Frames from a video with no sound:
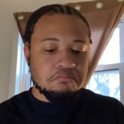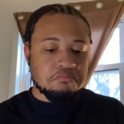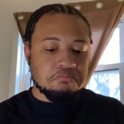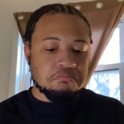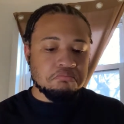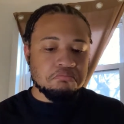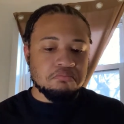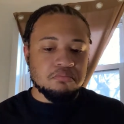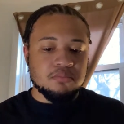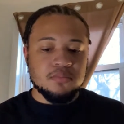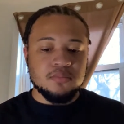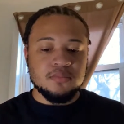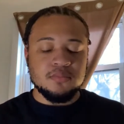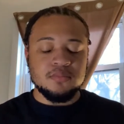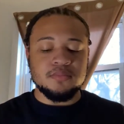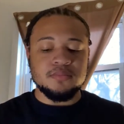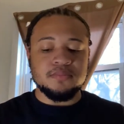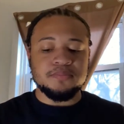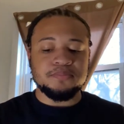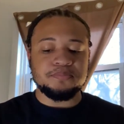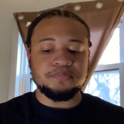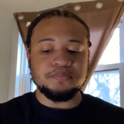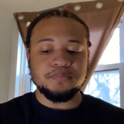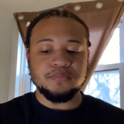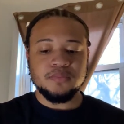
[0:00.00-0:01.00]

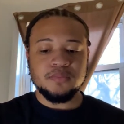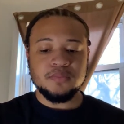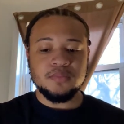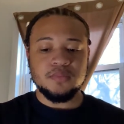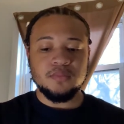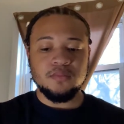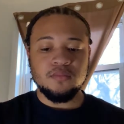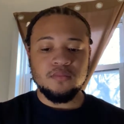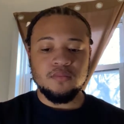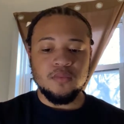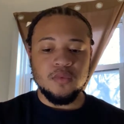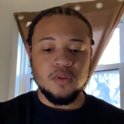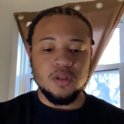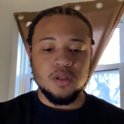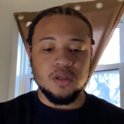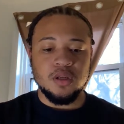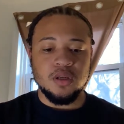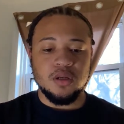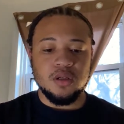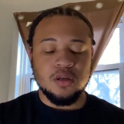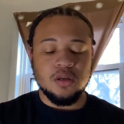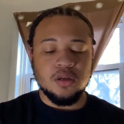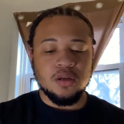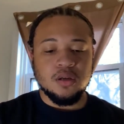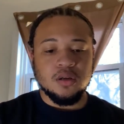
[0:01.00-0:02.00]

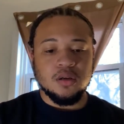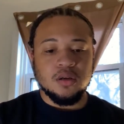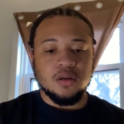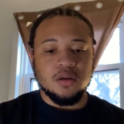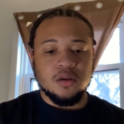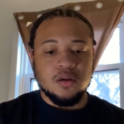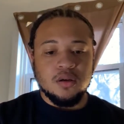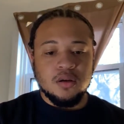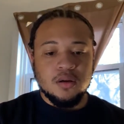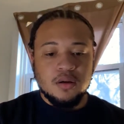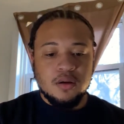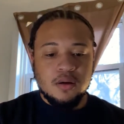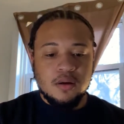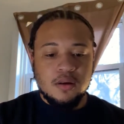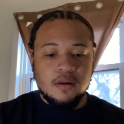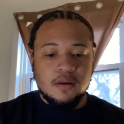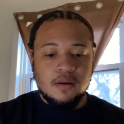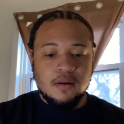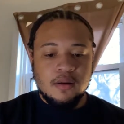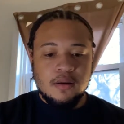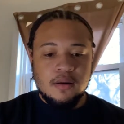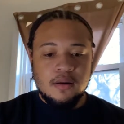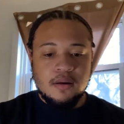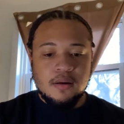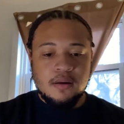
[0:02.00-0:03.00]

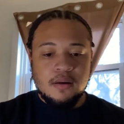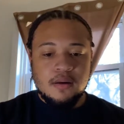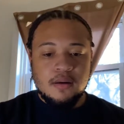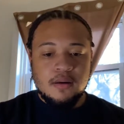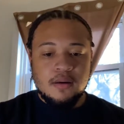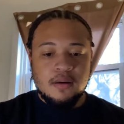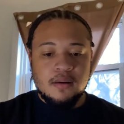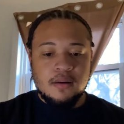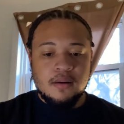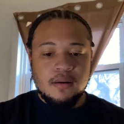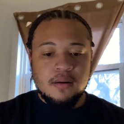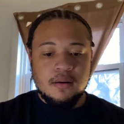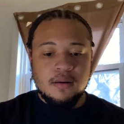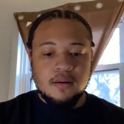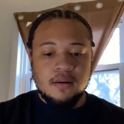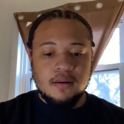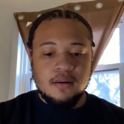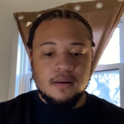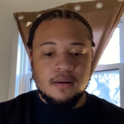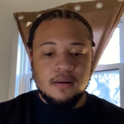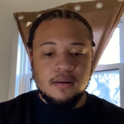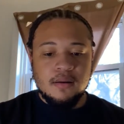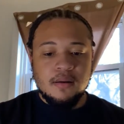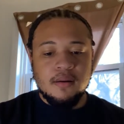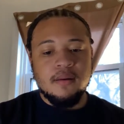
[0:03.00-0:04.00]

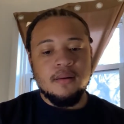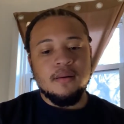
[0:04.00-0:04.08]
[no speech]